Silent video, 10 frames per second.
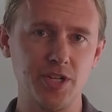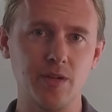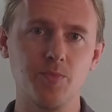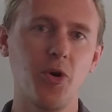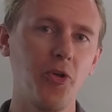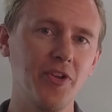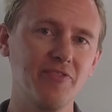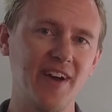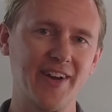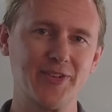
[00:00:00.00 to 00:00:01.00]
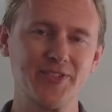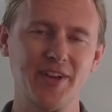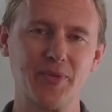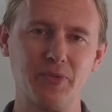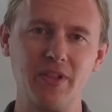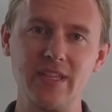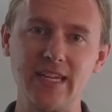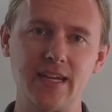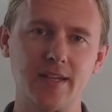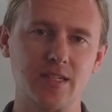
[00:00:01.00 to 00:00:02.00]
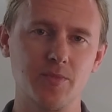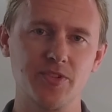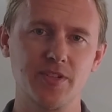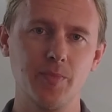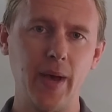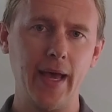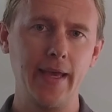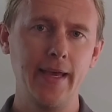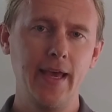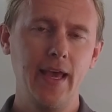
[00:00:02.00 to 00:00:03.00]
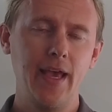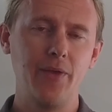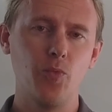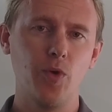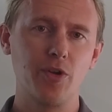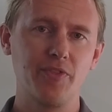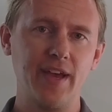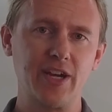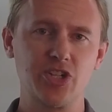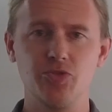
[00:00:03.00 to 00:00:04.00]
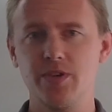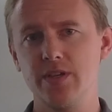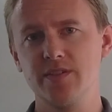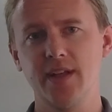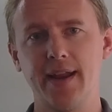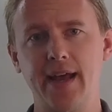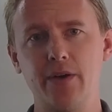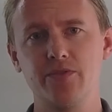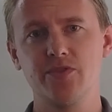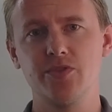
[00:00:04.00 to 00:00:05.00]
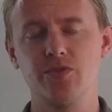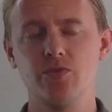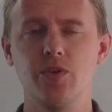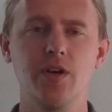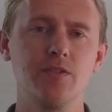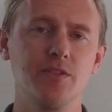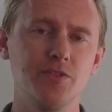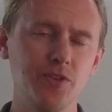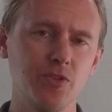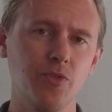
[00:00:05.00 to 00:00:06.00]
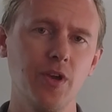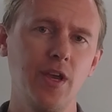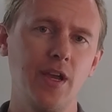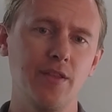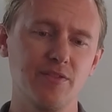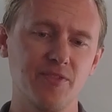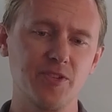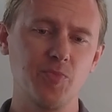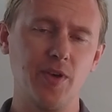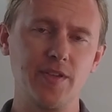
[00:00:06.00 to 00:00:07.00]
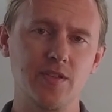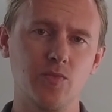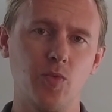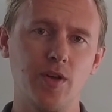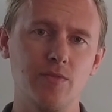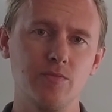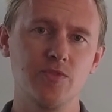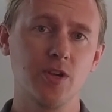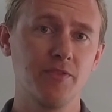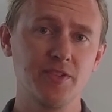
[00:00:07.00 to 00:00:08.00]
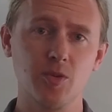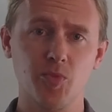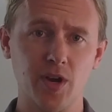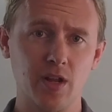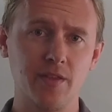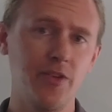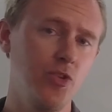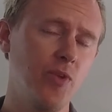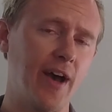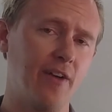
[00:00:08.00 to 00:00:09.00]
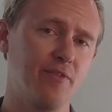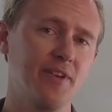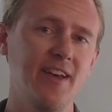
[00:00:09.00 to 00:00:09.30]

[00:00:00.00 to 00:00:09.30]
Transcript: and pulling factors that really lead customers to buy, and what are they actually setting out to do in the first place, and what service or product that you have